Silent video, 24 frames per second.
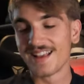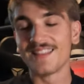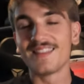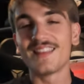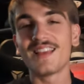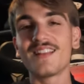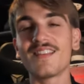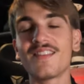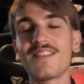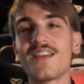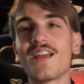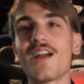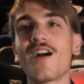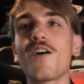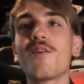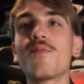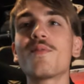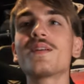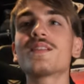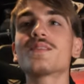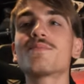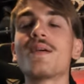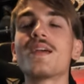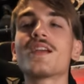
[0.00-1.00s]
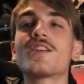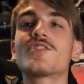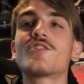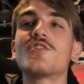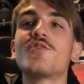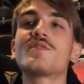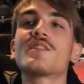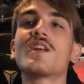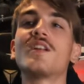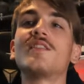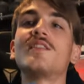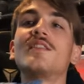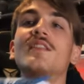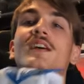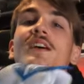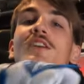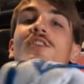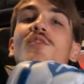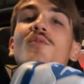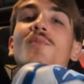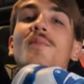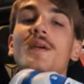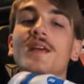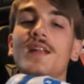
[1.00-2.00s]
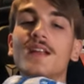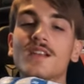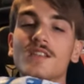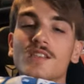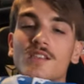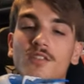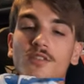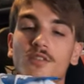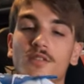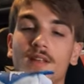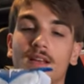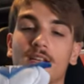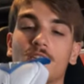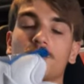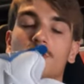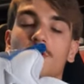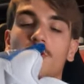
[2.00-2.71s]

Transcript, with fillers: they, they always make shoes a little bit exclusive, like